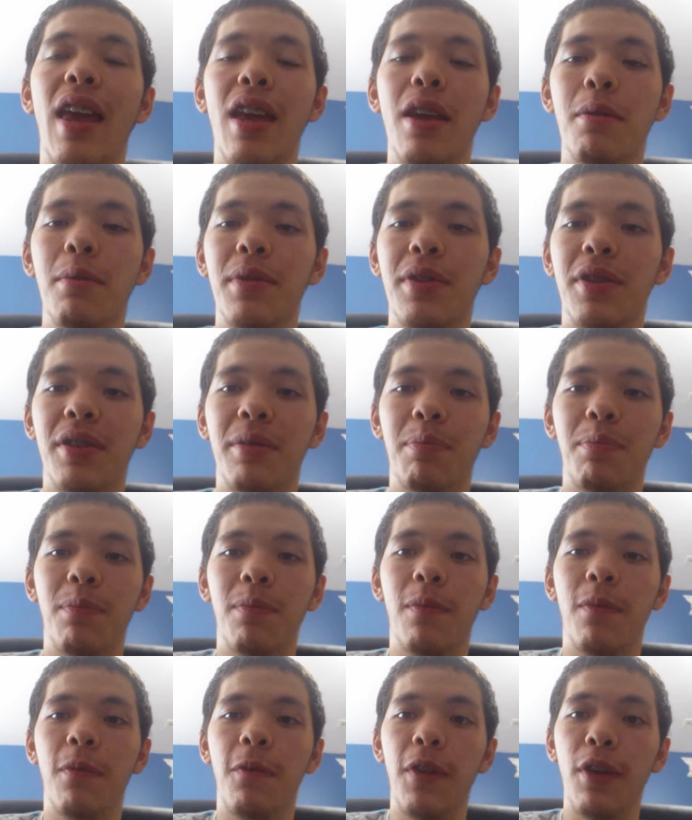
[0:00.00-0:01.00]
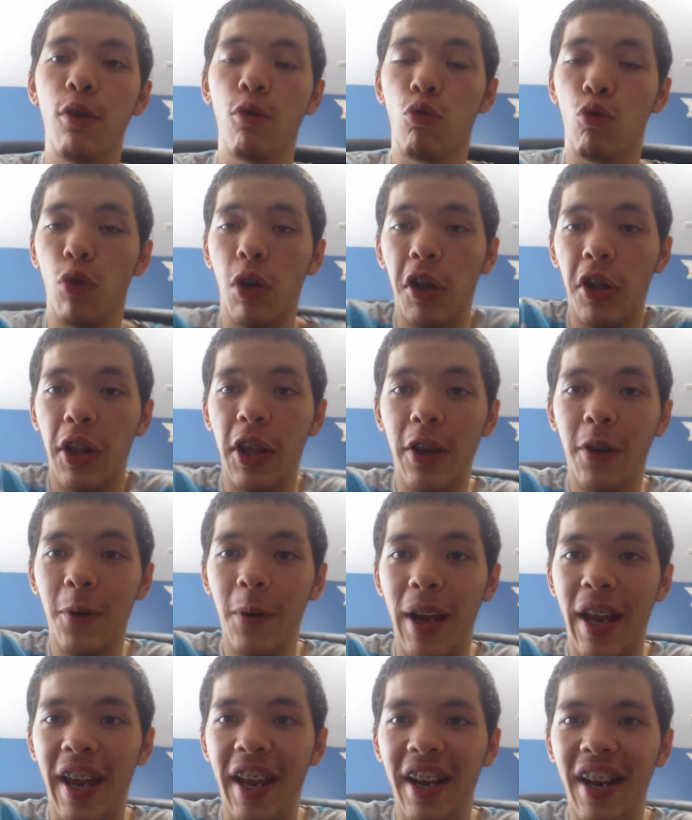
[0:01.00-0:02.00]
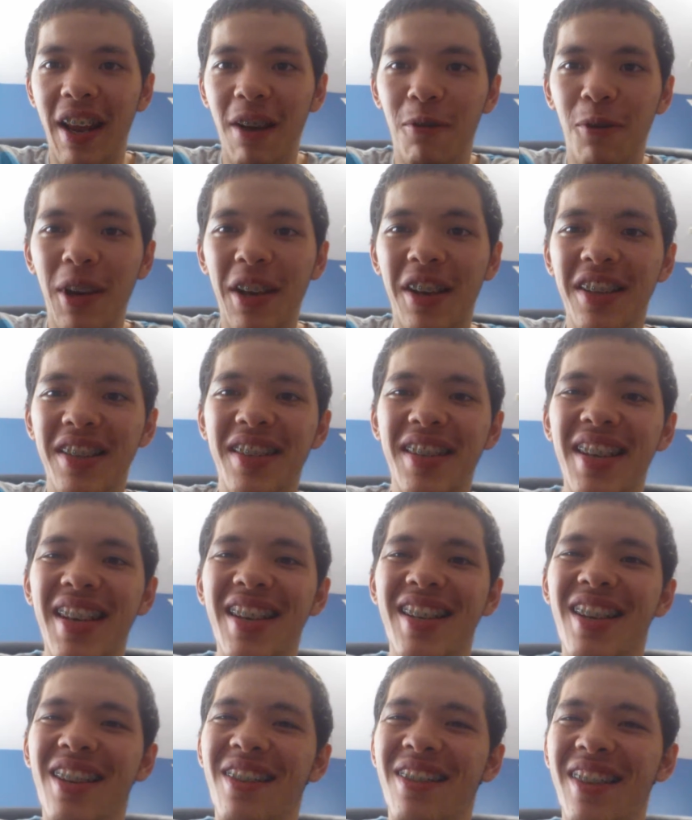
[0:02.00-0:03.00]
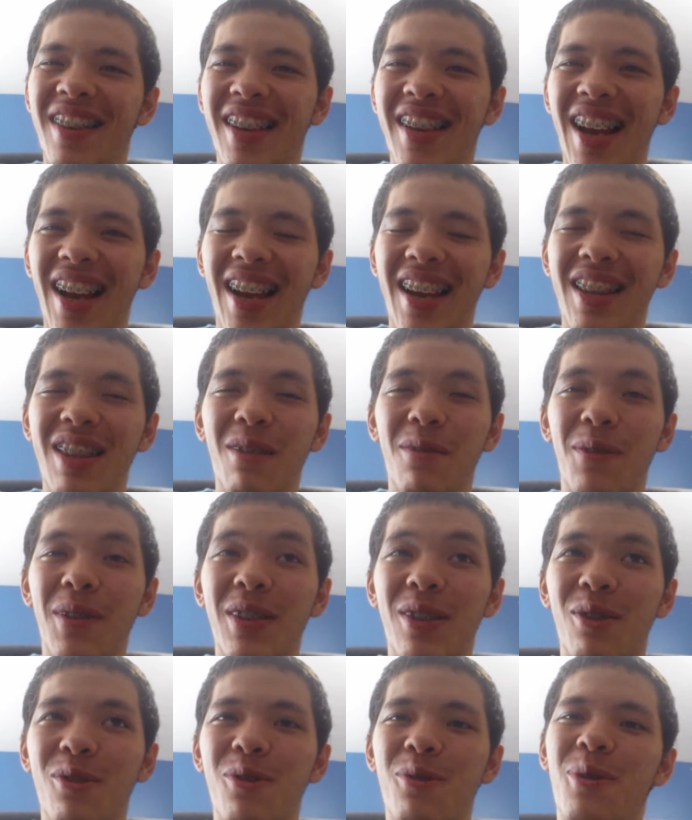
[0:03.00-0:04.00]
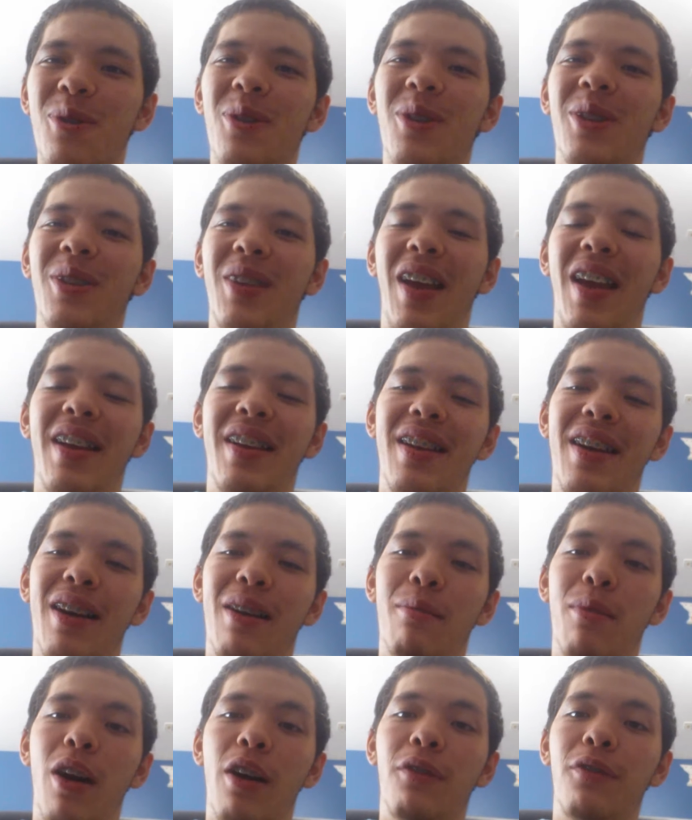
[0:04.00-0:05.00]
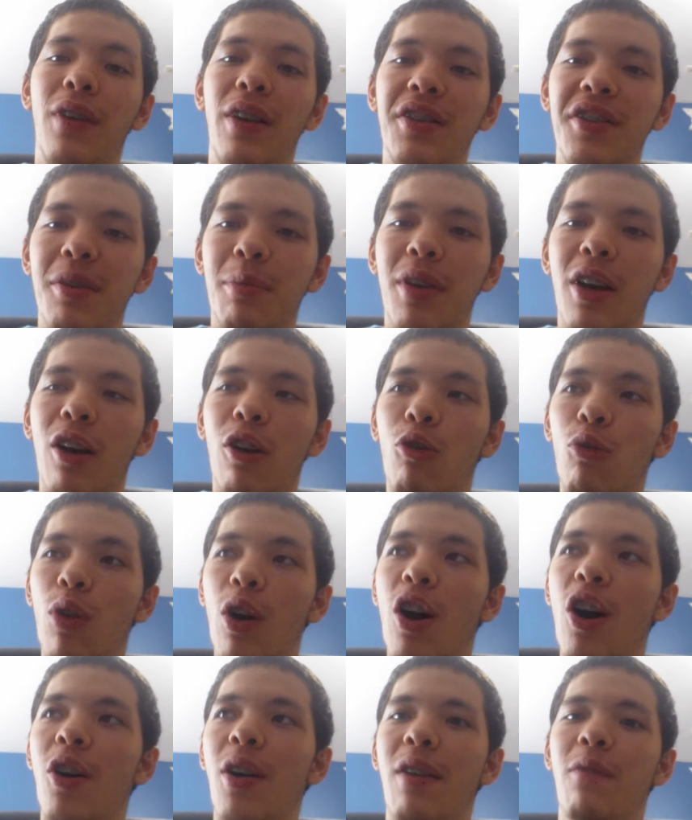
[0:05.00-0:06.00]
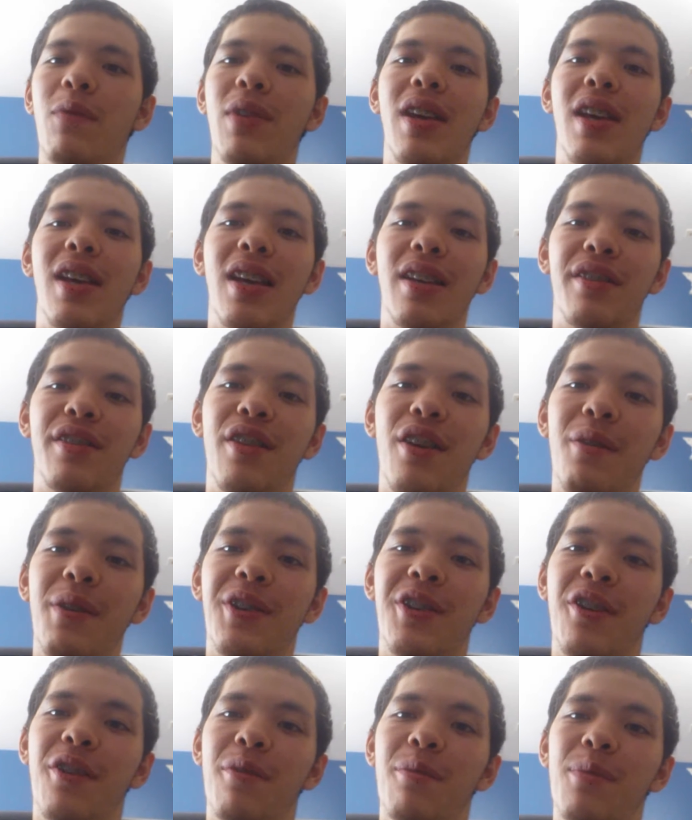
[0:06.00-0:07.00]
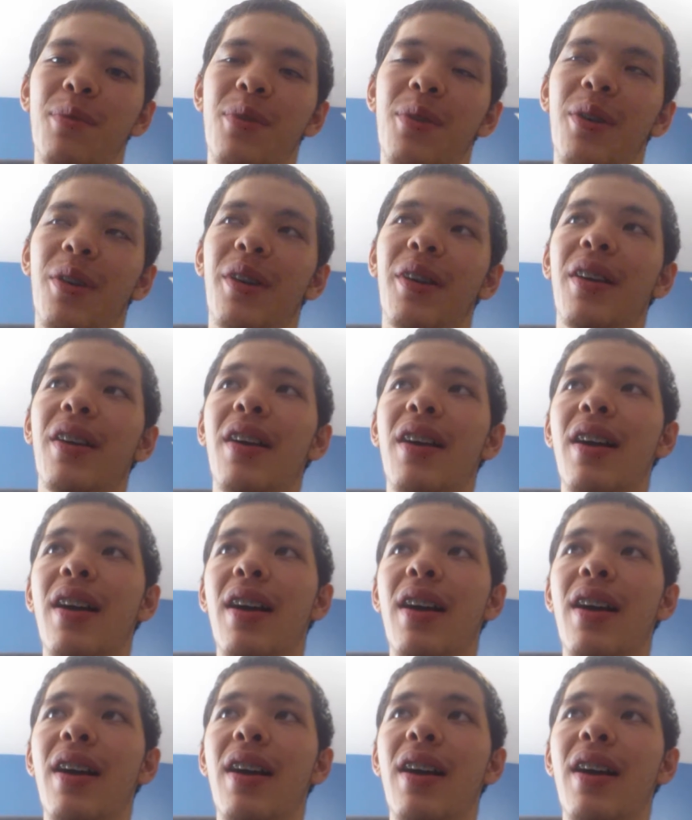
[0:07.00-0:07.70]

it would just feel really great if we could see each other in the physical world, and our friendship could grow, and we can get to know each other more.